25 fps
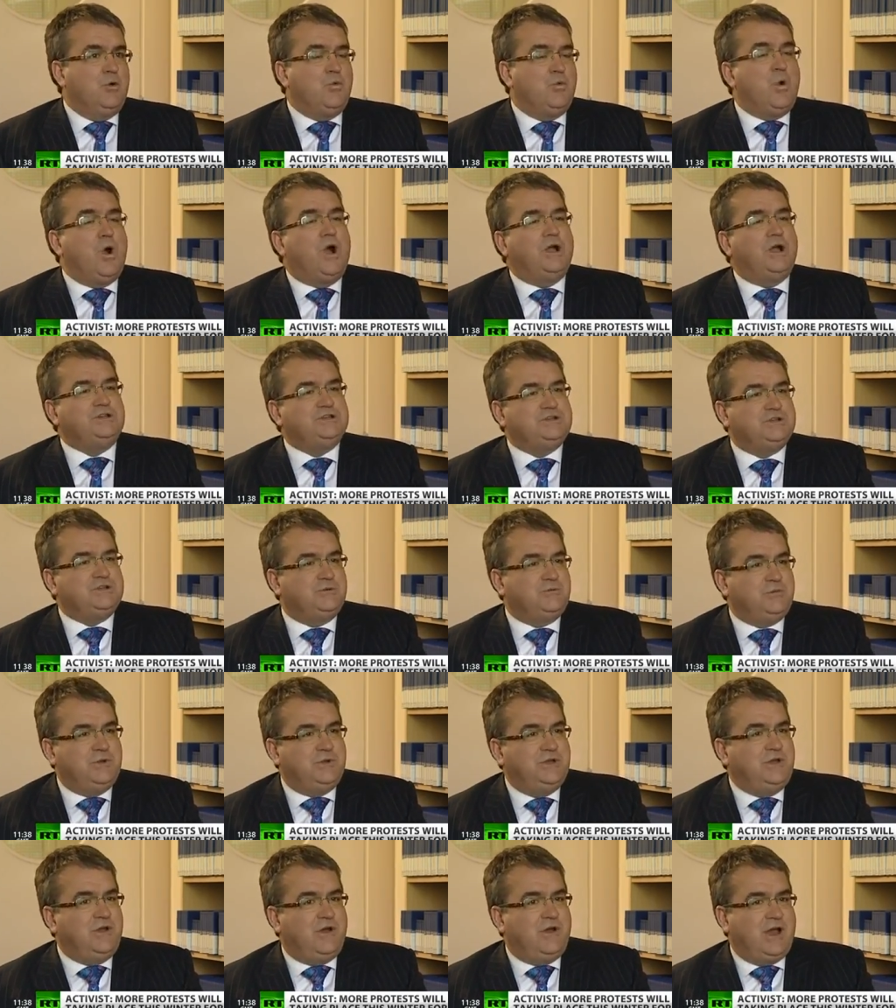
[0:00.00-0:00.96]
Why
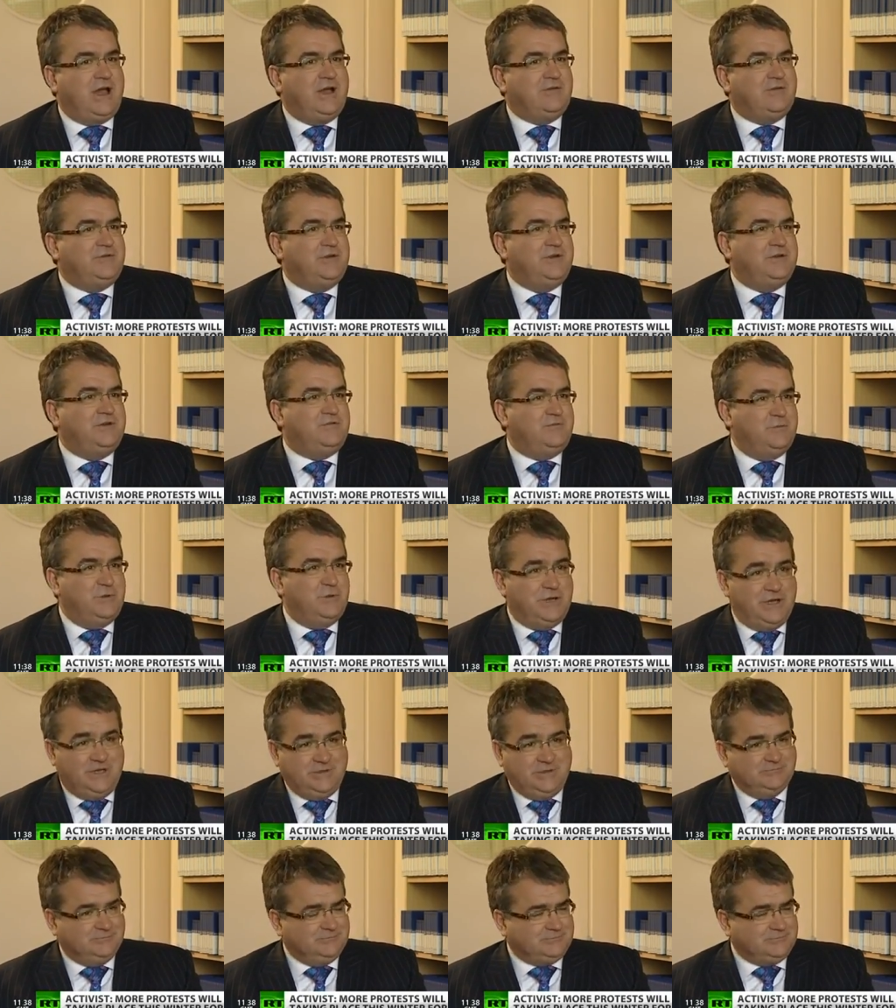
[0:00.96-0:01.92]
should we not? not have enough
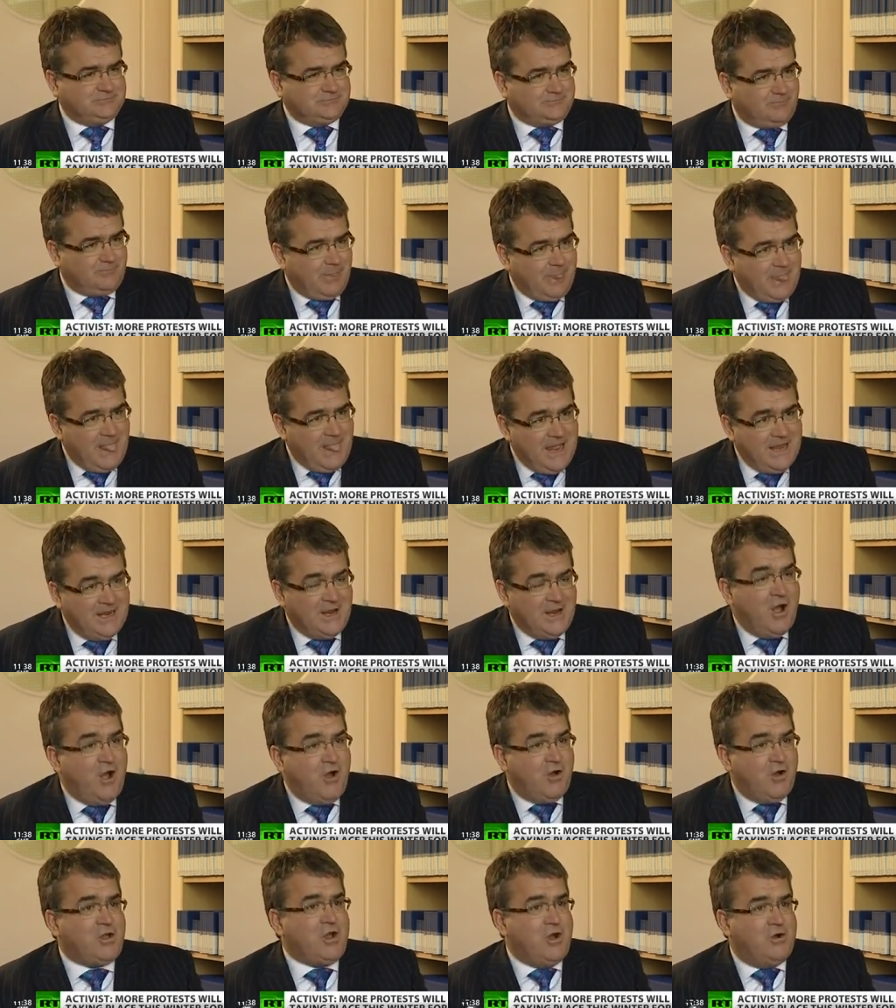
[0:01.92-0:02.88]
money in
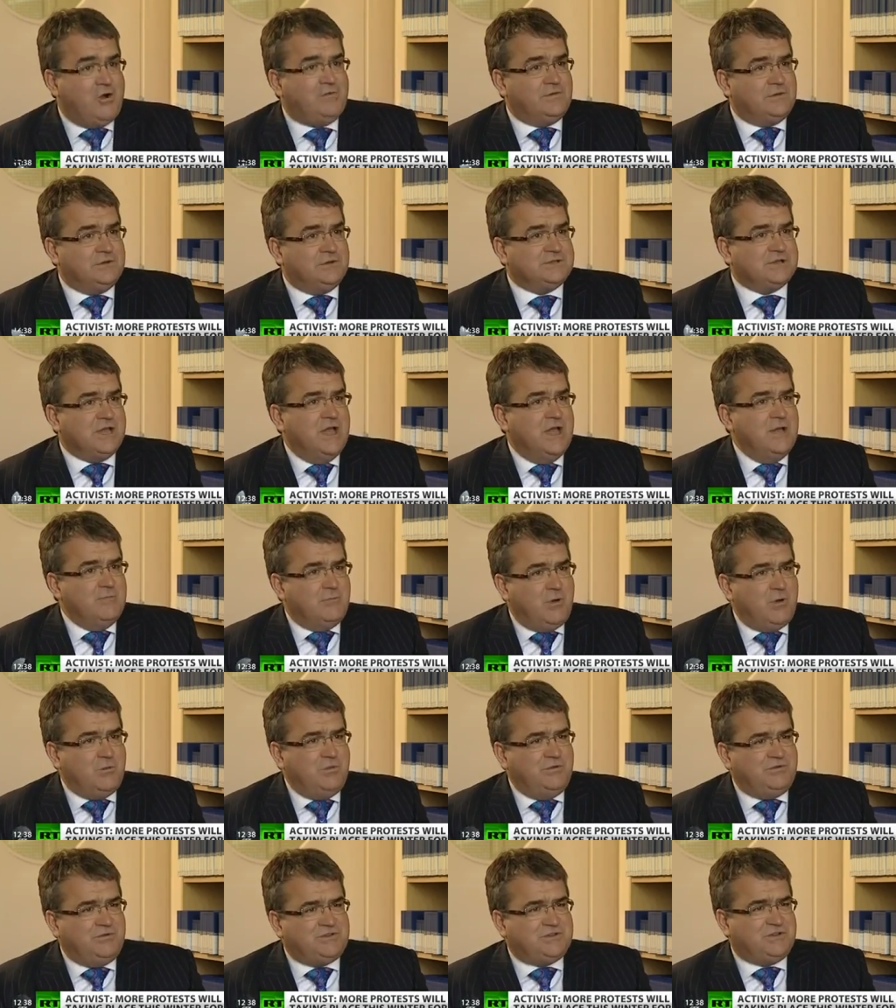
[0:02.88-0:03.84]
our coffers,
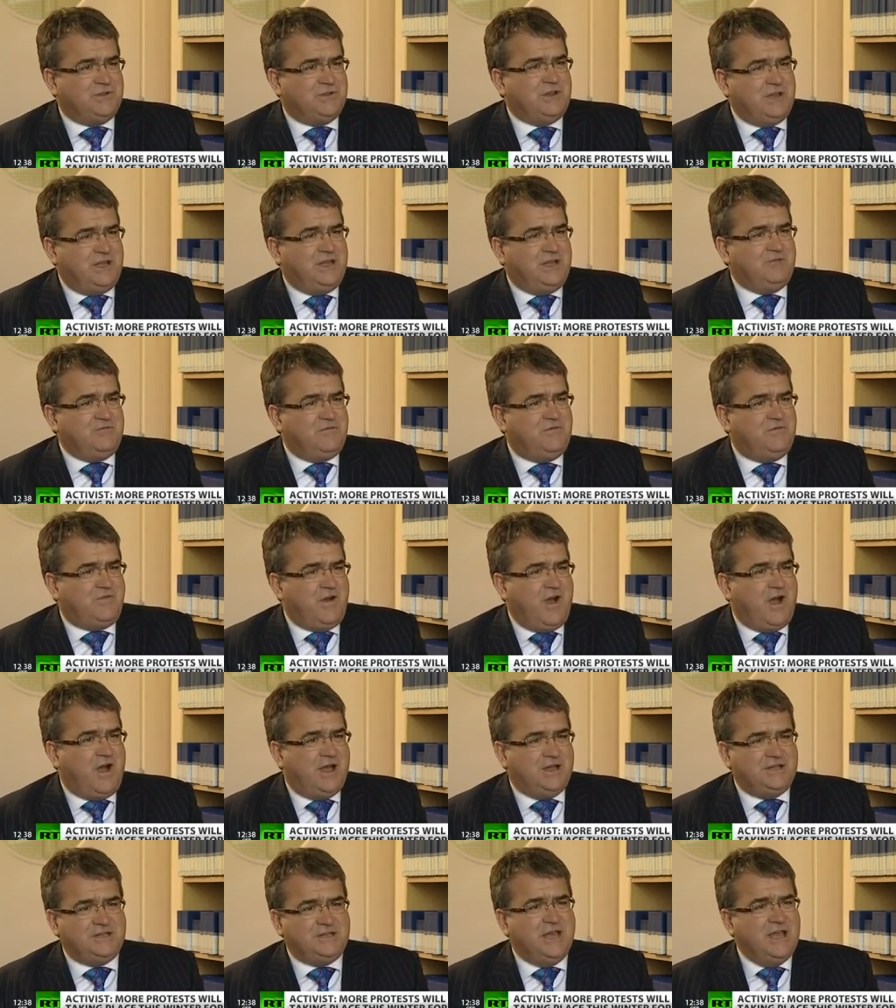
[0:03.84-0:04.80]
but we suddenly can
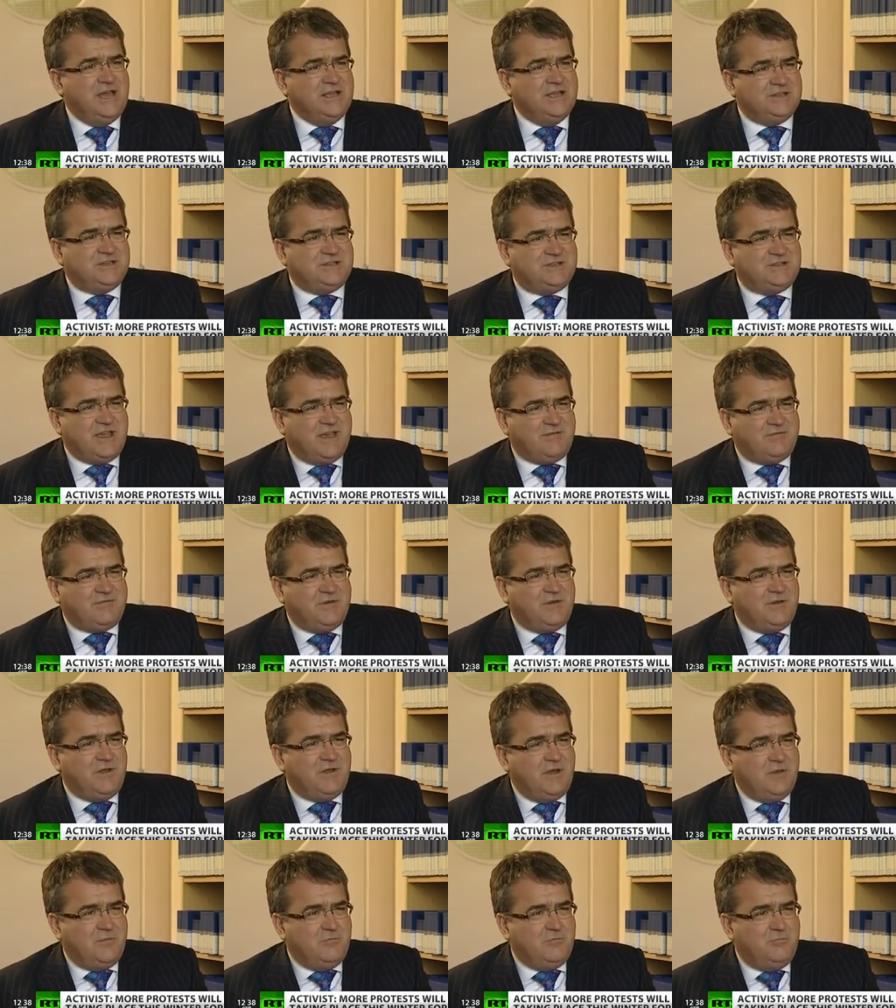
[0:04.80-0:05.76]
find
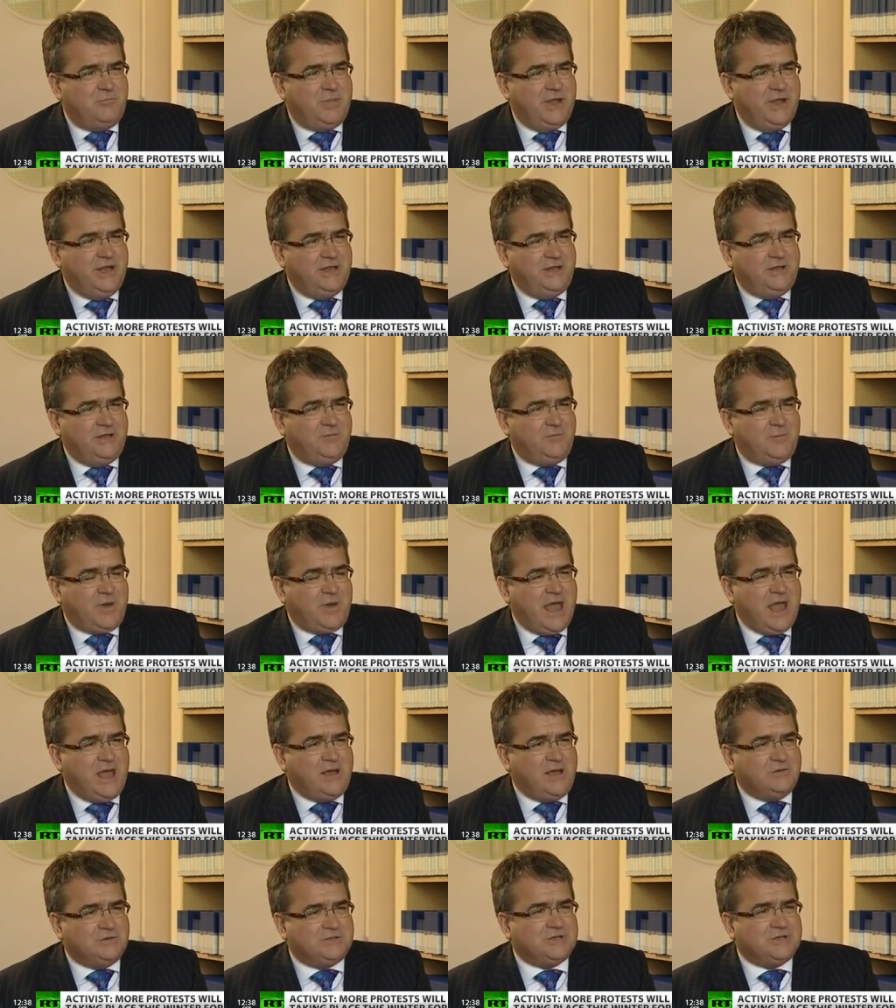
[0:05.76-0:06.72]
seven billion
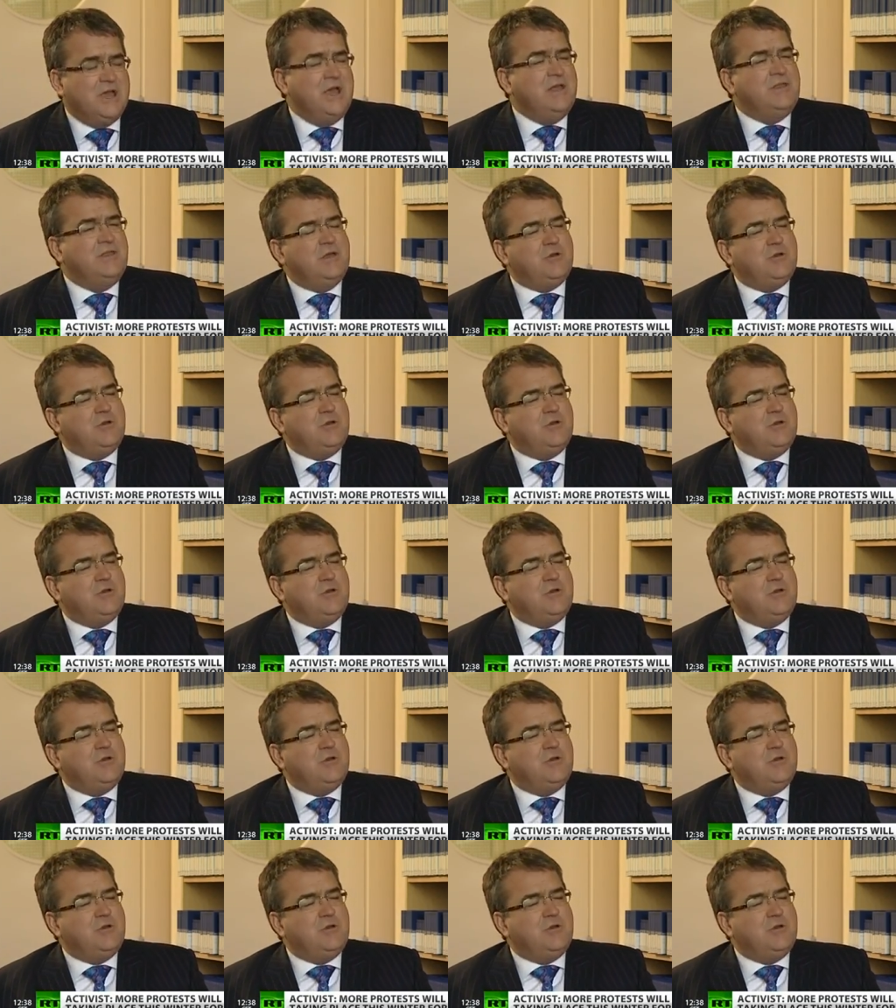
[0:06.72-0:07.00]
pounds.